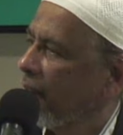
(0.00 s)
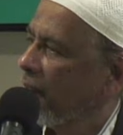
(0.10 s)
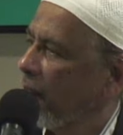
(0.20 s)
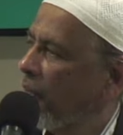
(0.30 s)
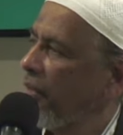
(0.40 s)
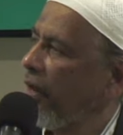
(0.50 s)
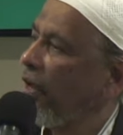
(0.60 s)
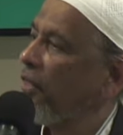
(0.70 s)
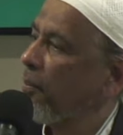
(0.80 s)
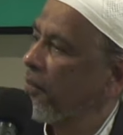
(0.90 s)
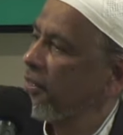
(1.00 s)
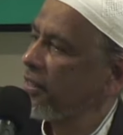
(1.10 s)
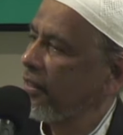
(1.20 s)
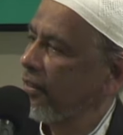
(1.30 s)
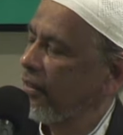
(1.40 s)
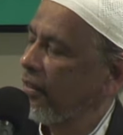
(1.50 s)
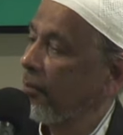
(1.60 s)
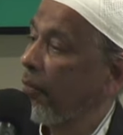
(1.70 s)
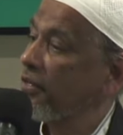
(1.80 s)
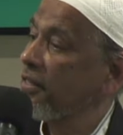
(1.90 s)
But the other person, the
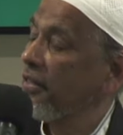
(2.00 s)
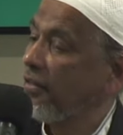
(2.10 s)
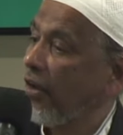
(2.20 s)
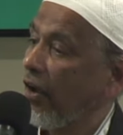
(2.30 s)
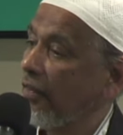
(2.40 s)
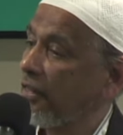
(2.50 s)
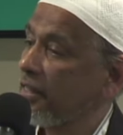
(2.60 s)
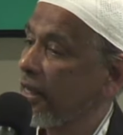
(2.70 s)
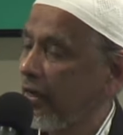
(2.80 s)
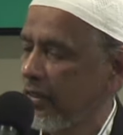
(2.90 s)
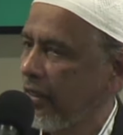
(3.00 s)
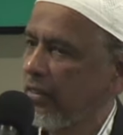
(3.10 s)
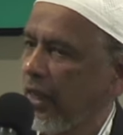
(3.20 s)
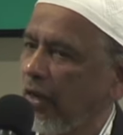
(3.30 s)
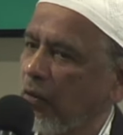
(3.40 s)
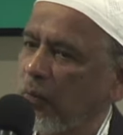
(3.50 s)
person on the other side says hello